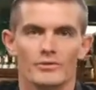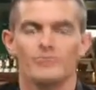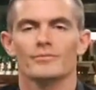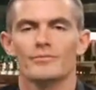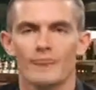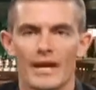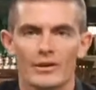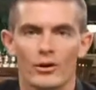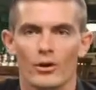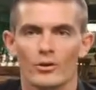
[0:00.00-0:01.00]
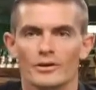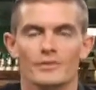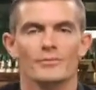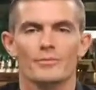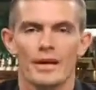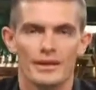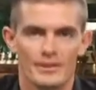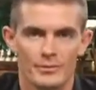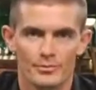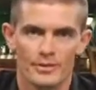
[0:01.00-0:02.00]
Your main goal is to make
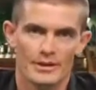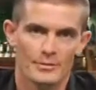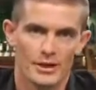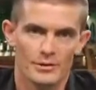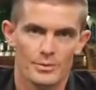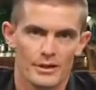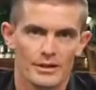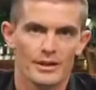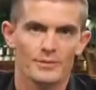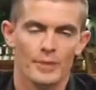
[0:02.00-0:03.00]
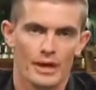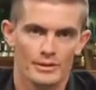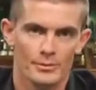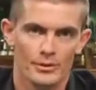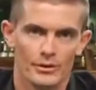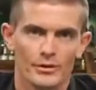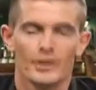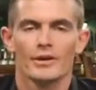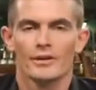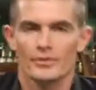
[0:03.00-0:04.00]
as much money as possible,
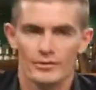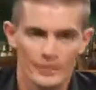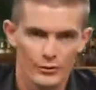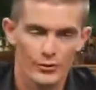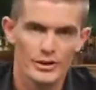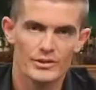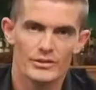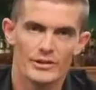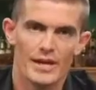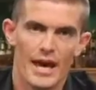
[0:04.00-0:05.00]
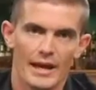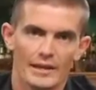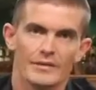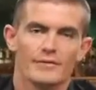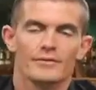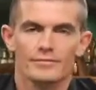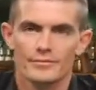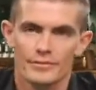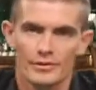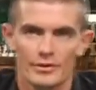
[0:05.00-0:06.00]
to increase your stack,
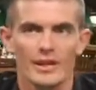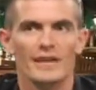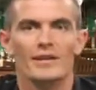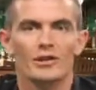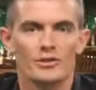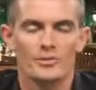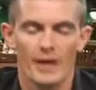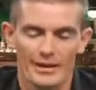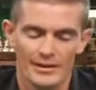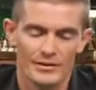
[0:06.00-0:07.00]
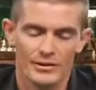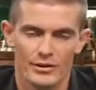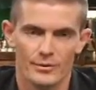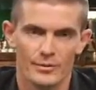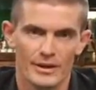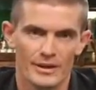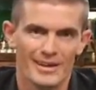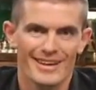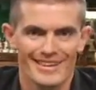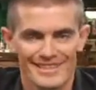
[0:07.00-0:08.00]
to get a good spot in the tournament.
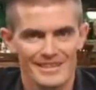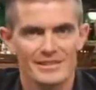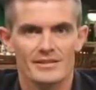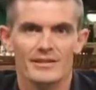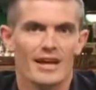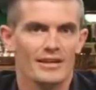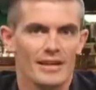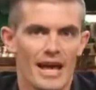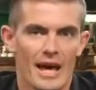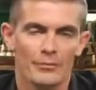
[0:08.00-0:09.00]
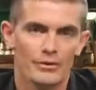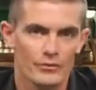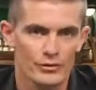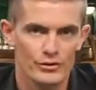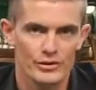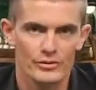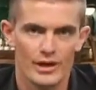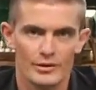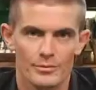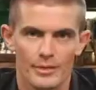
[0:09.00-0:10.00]
And that's not going to happen if you're just
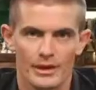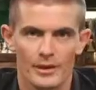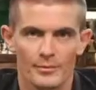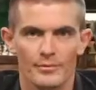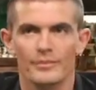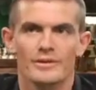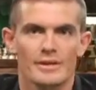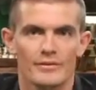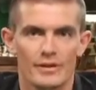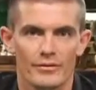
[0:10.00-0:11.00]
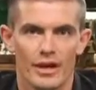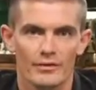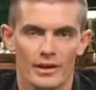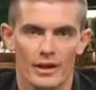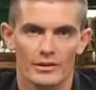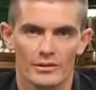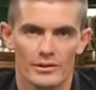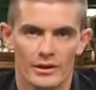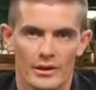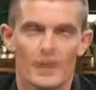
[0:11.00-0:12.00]
trying to pick up the $75.